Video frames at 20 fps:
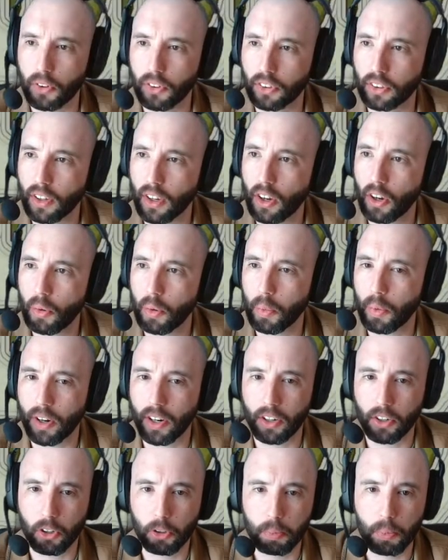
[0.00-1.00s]
to go. We
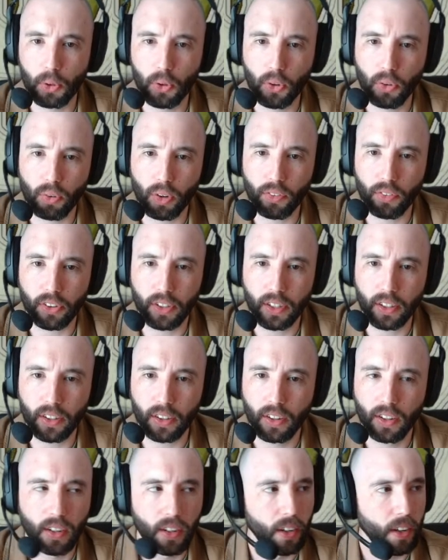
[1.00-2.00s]
wanted a smooth river here.